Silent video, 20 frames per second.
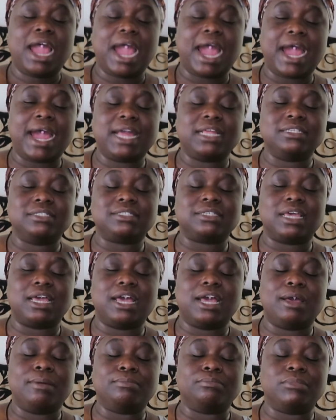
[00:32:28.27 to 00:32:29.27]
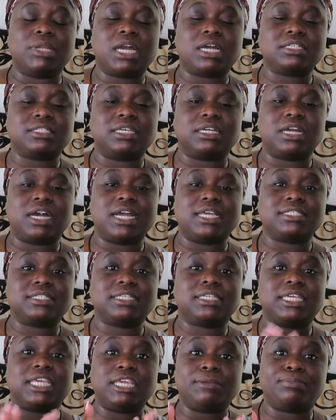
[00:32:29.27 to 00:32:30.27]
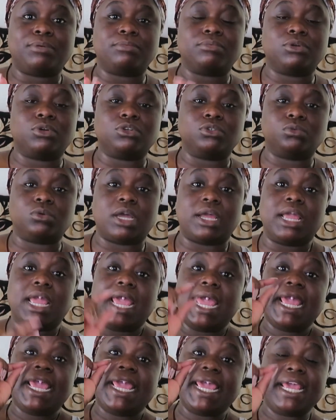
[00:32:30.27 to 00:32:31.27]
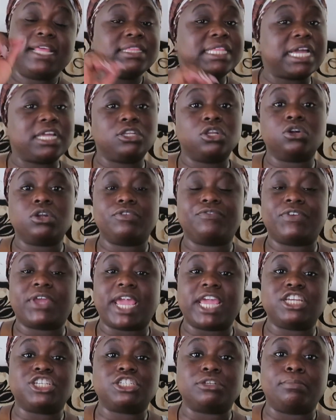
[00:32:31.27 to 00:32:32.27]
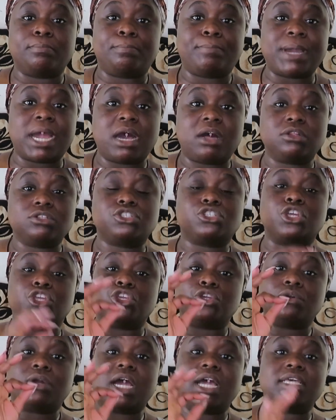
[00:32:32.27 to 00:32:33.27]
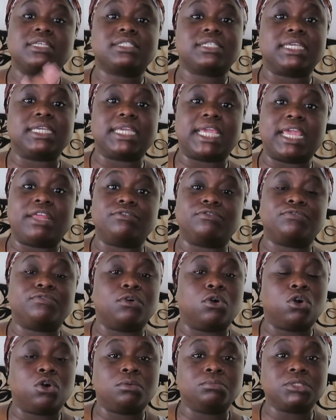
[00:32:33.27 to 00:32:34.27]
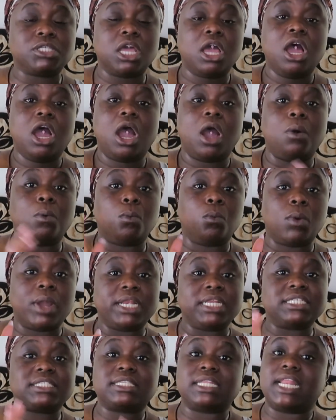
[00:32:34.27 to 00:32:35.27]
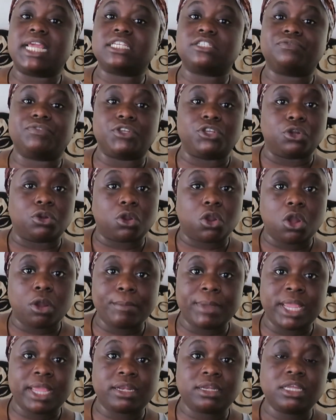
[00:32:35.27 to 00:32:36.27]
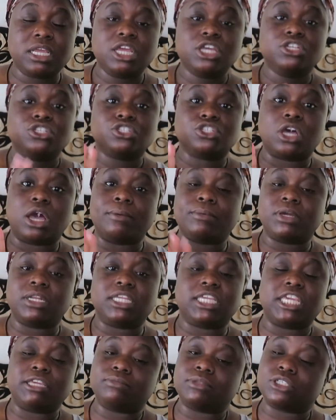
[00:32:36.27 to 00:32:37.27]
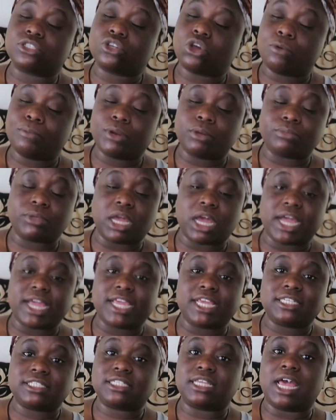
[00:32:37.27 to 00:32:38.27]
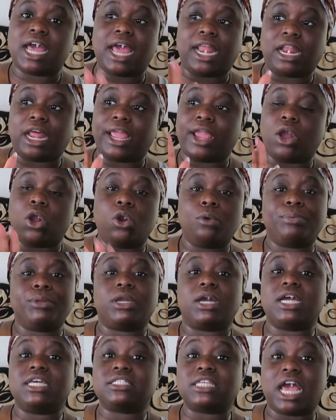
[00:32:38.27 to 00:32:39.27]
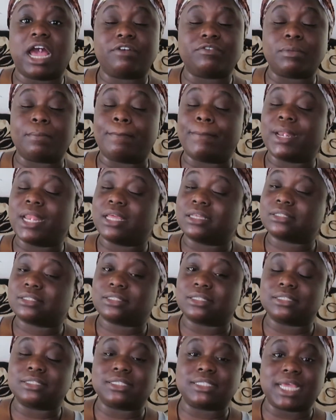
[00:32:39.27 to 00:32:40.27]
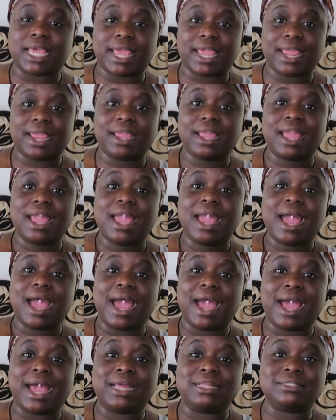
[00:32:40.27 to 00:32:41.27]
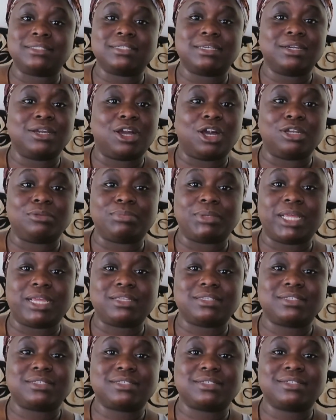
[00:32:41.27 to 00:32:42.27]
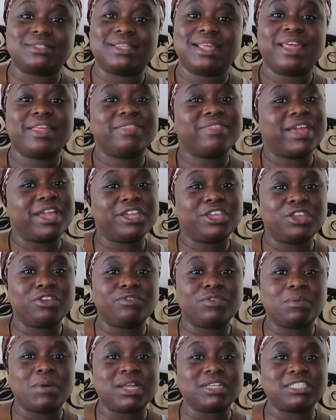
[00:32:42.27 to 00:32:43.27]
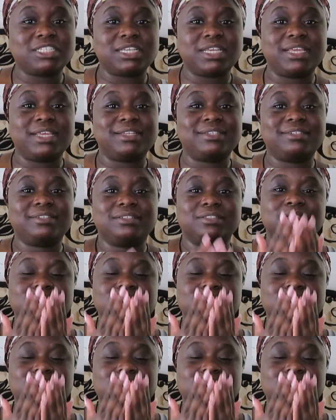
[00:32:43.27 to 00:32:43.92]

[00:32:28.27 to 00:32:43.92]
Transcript: and um, like i said guys keep up the good work hit that notification bell so you guys can get informed on when it's the next video coming so i'm going to keep this coming up guys and i hope you guys have a blessed day and god bless thank you for watching